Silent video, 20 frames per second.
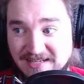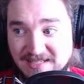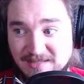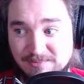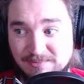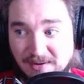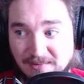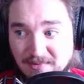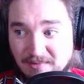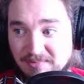That's
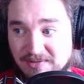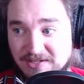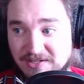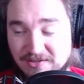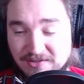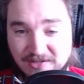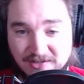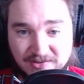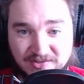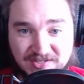probably
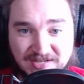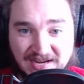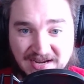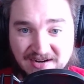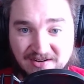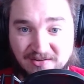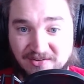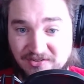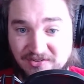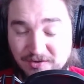your nose
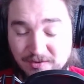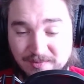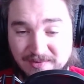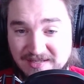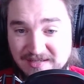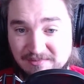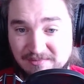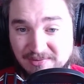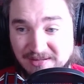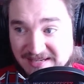tackle, assuming
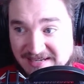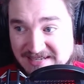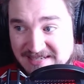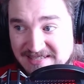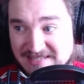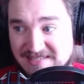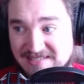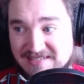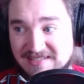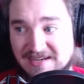he
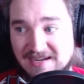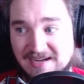plays.